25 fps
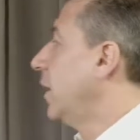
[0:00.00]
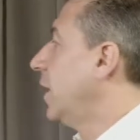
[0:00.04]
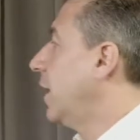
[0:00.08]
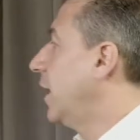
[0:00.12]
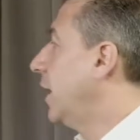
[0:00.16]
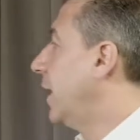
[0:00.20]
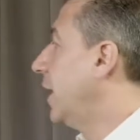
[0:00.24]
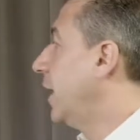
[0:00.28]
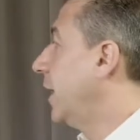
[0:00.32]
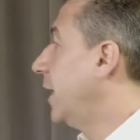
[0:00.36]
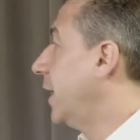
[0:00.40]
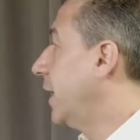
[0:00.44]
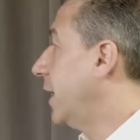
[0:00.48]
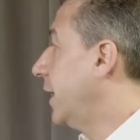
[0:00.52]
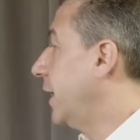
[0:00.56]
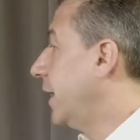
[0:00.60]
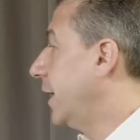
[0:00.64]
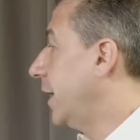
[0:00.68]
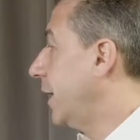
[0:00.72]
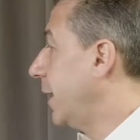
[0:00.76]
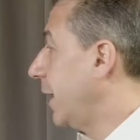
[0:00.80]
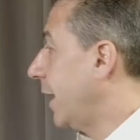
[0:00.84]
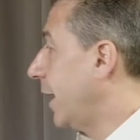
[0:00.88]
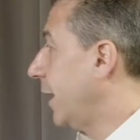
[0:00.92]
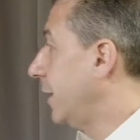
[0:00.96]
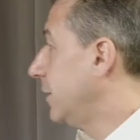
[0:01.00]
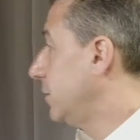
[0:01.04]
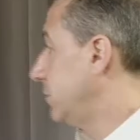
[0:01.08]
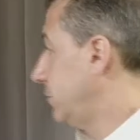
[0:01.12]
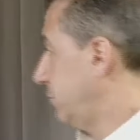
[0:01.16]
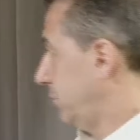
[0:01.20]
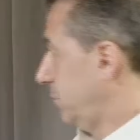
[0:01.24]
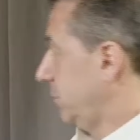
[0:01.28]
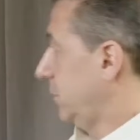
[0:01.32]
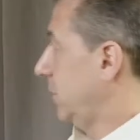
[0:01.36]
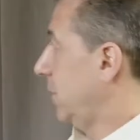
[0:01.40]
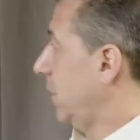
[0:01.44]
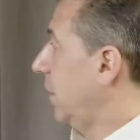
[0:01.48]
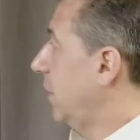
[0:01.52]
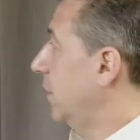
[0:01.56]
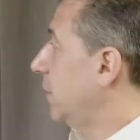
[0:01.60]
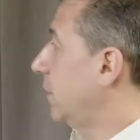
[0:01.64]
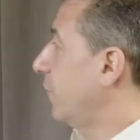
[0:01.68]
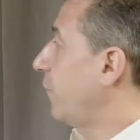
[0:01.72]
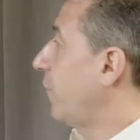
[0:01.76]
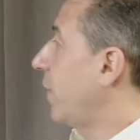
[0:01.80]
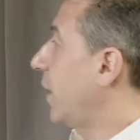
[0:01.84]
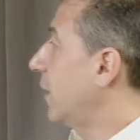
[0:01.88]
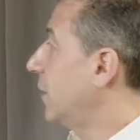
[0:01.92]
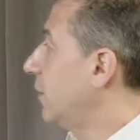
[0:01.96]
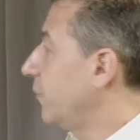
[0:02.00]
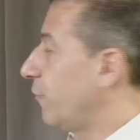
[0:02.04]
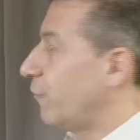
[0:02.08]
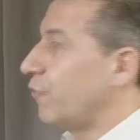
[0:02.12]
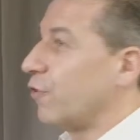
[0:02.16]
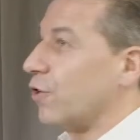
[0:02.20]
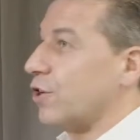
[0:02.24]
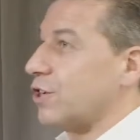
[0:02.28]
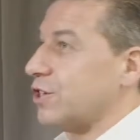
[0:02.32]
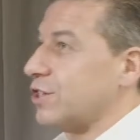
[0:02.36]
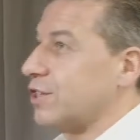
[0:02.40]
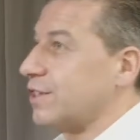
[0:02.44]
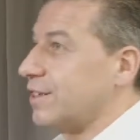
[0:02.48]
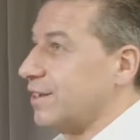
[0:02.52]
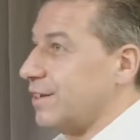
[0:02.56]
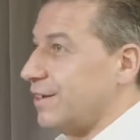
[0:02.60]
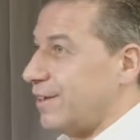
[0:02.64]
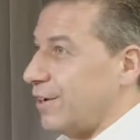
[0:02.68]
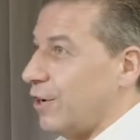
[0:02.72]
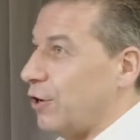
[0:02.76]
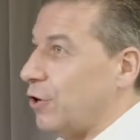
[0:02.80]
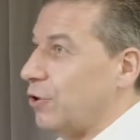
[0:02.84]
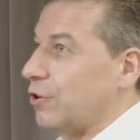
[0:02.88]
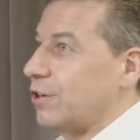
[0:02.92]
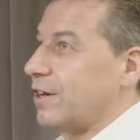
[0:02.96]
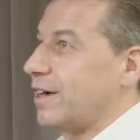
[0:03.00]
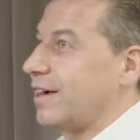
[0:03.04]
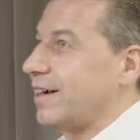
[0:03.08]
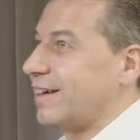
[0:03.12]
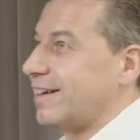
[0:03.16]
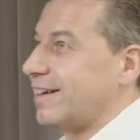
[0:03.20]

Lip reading: And at the first look,